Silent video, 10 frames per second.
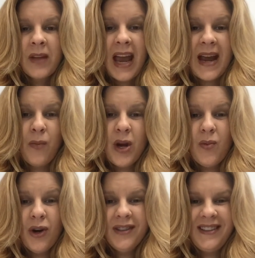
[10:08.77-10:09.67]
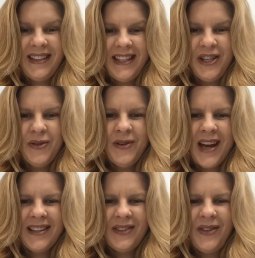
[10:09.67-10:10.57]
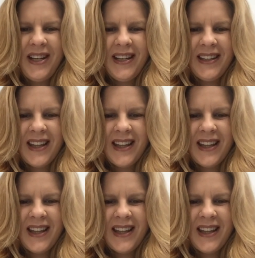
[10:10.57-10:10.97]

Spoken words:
And we will see you next week.